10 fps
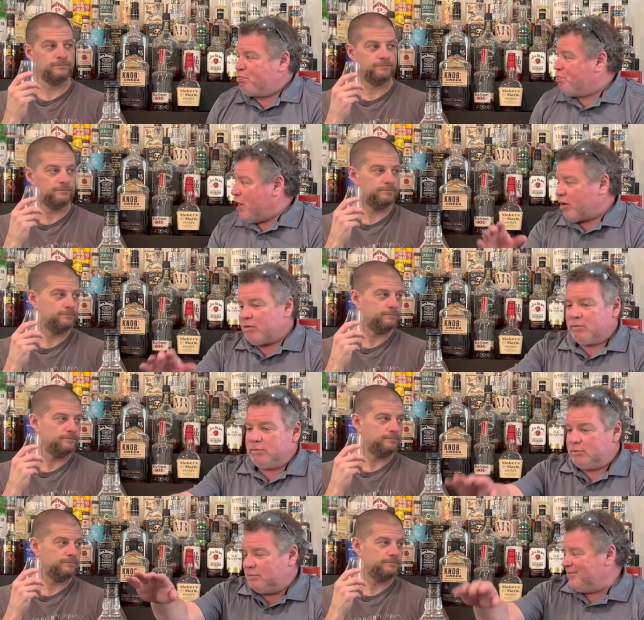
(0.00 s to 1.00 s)
Speaker 1: better.
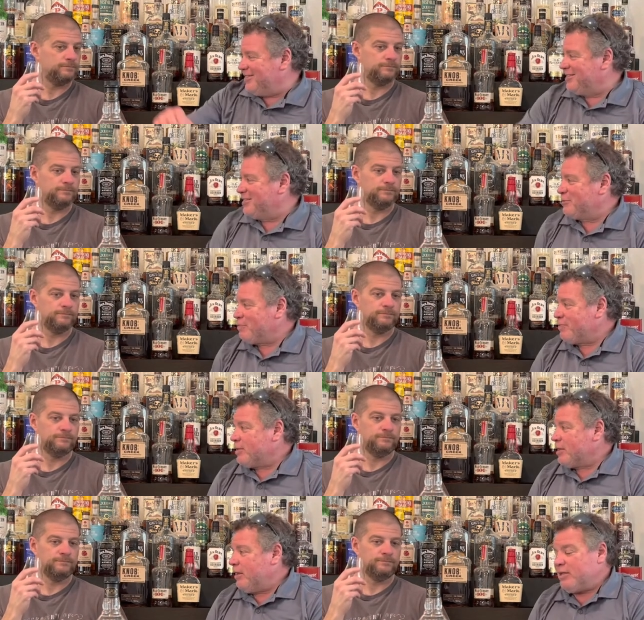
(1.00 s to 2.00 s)

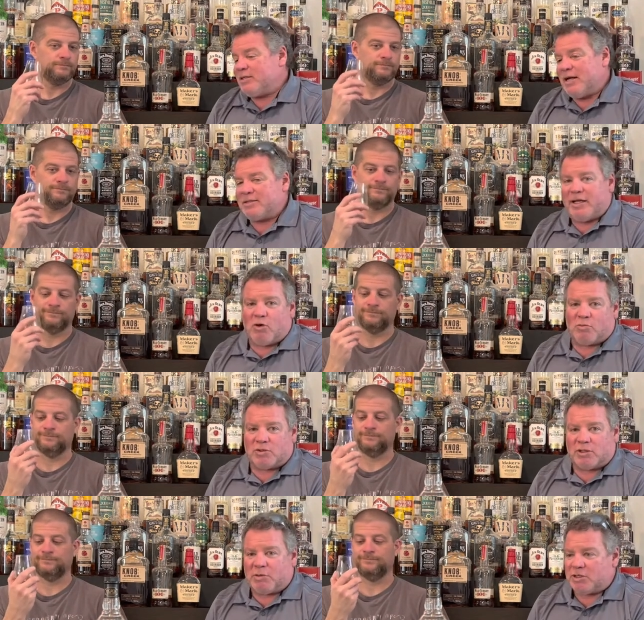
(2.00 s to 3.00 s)
Like these aren't take homes
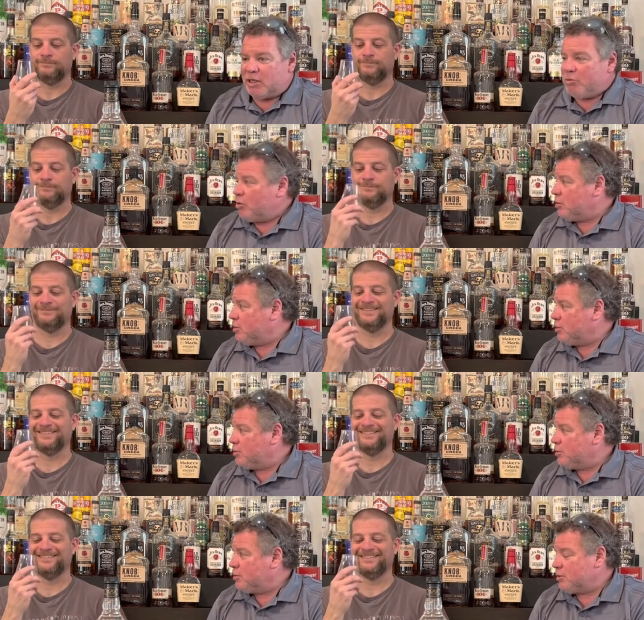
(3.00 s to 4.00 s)
as much anymore.
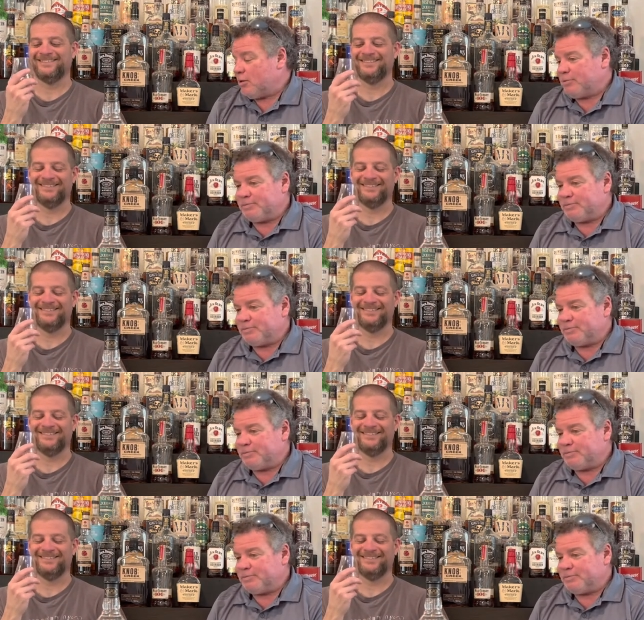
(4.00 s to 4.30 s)
So.